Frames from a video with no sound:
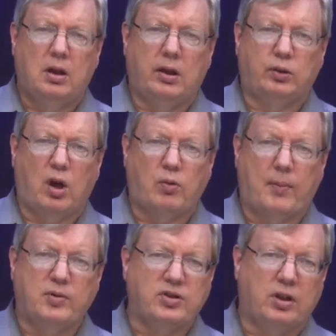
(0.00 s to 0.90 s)
area
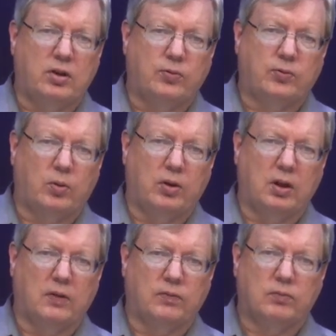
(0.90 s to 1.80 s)
representative for
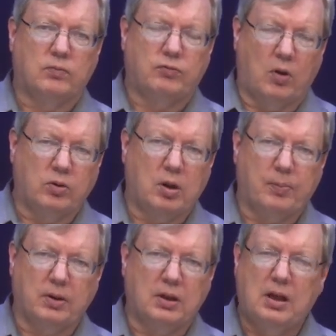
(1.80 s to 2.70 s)
the phone
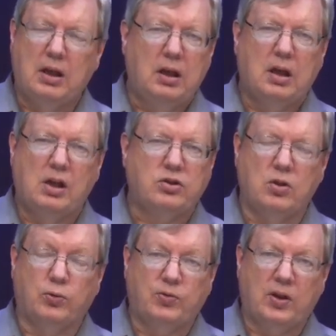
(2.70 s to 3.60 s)
company. It's
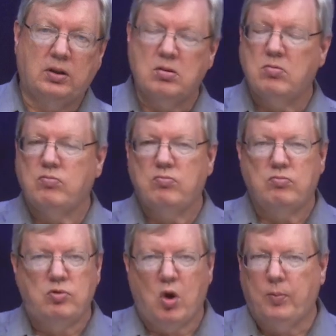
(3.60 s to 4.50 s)
no fun.
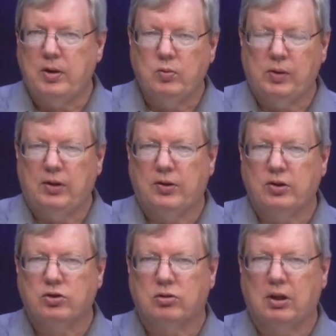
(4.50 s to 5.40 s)
Nobody wins
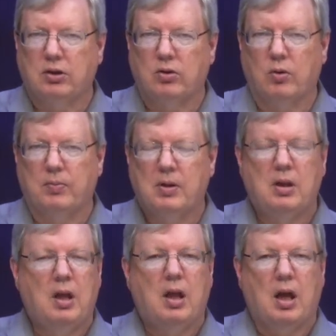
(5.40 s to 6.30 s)
in a strike, so
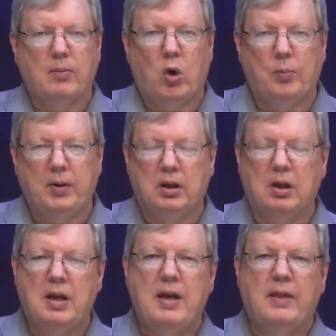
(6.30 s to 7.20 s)
I'm
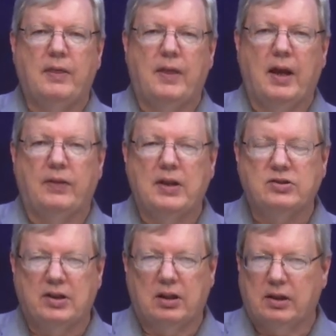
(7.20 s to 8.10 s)
hoping that they
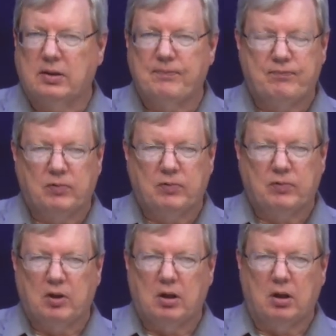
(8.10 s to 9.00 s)
settled it
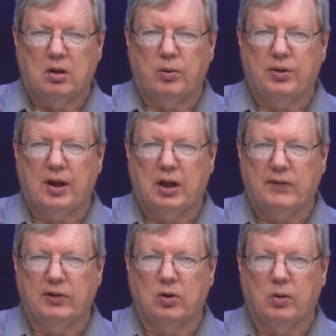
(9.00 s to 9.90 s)
without
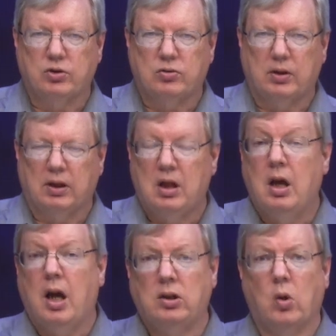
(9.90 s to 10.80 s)
having to go on strike.
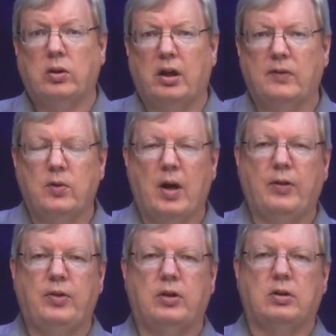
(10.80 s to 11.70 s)
I know a lot of you
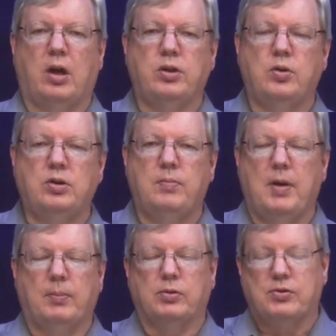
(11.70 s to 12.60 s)
out there are union
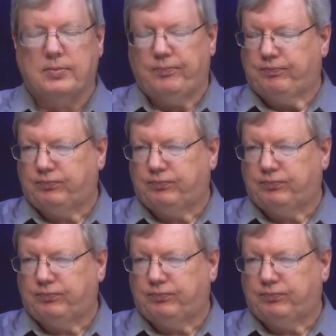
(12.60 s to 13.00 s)
members,